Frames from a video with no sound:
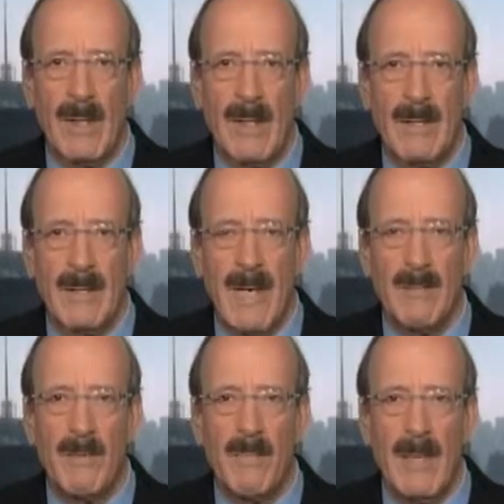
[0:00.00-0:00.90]
it, and this
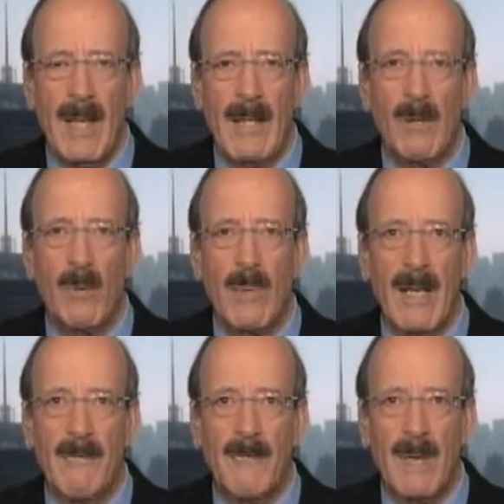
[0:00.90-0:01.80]
has to be a global
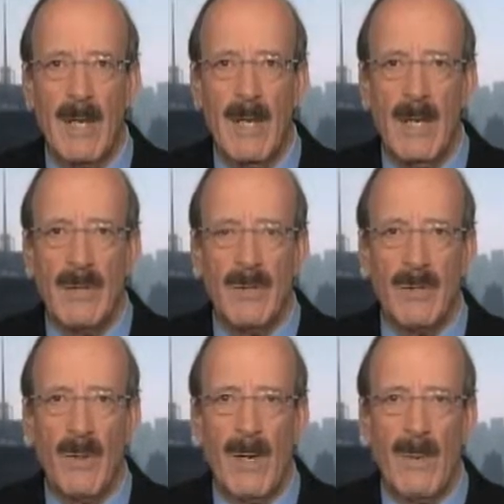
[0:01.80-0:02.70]
effort.
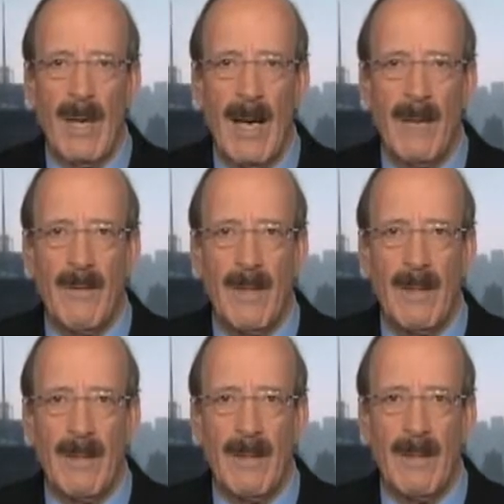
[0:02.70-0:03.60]
Just the way we had the